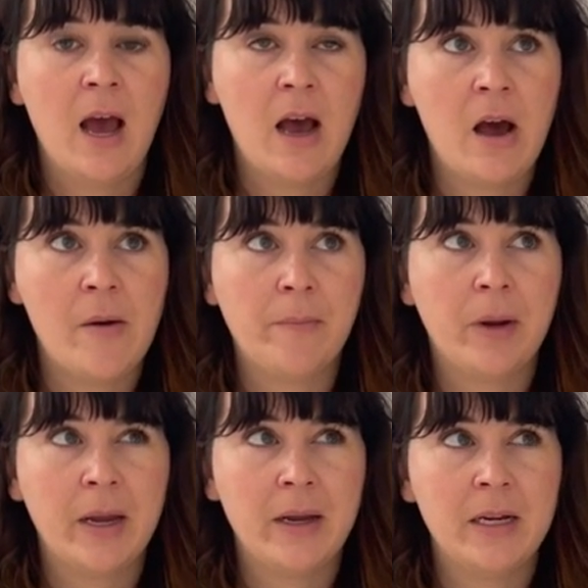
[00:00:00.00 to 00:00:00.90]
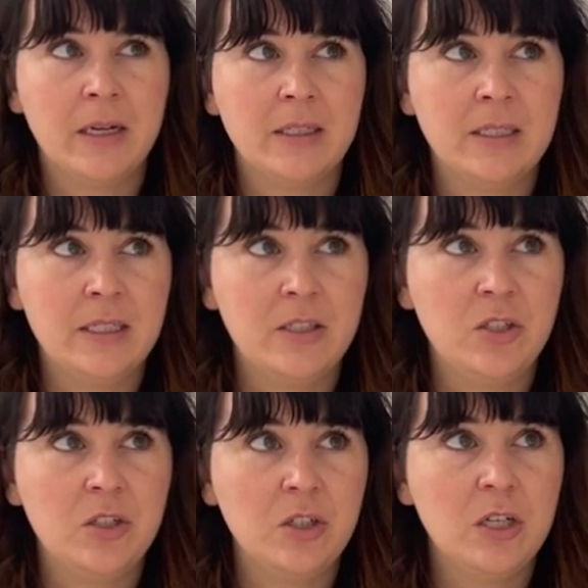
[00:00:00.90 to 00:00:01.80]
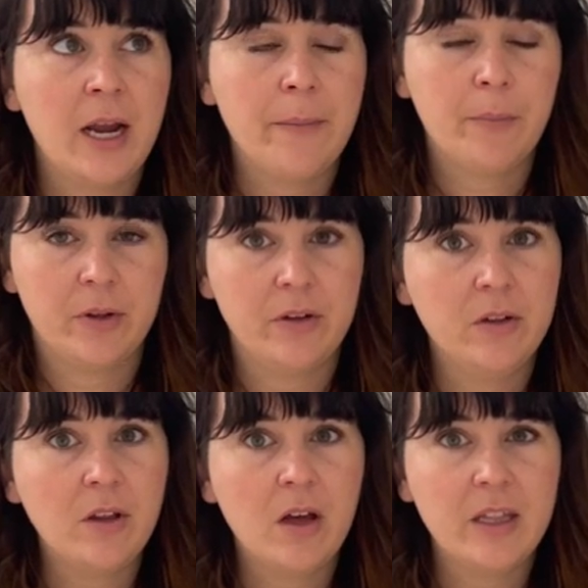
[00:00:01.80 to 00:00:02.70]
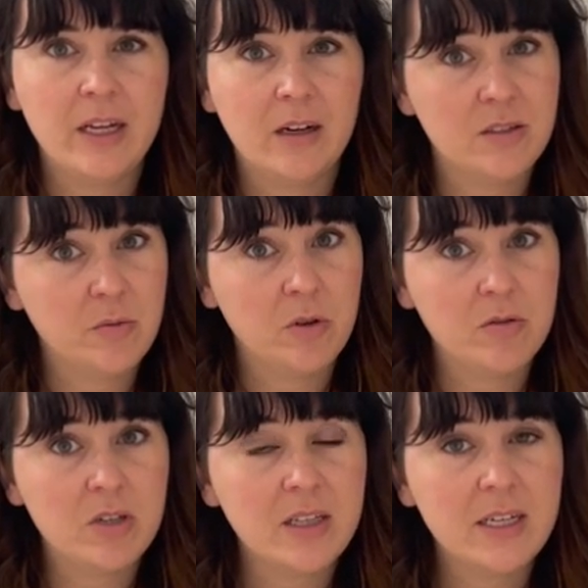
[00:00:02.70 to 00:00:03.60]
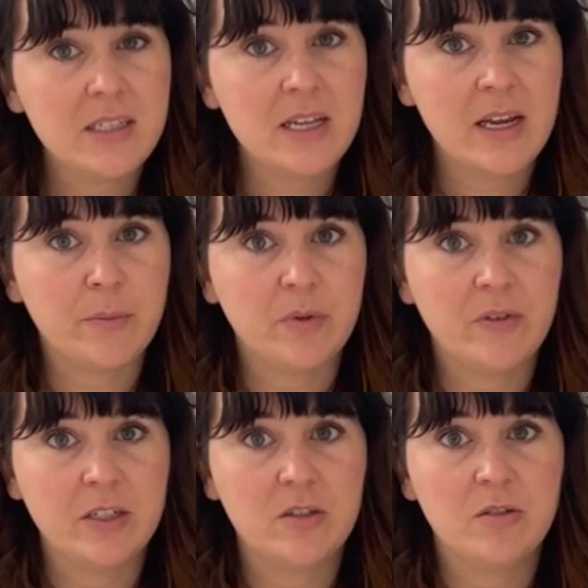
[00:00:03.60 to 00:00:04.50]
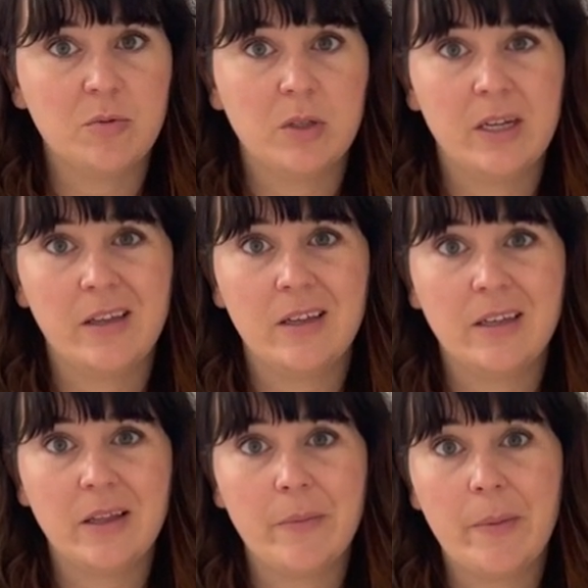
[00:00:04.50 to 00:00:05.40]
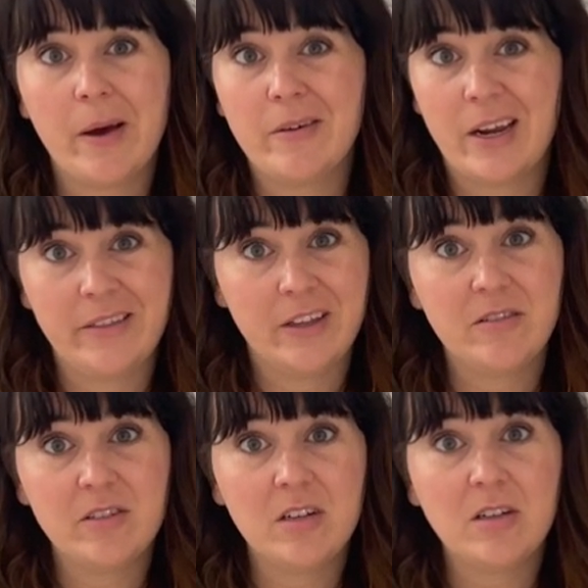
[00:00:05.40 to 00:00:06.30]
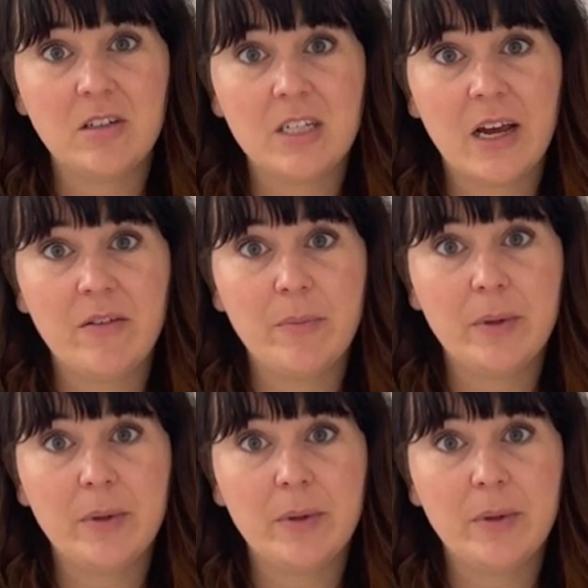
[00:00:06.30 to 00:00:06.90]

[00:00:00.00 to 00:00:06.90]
Um, my sister and brother-in-law, they got some quotes on this and professionals were tailing them about $9,000 to have it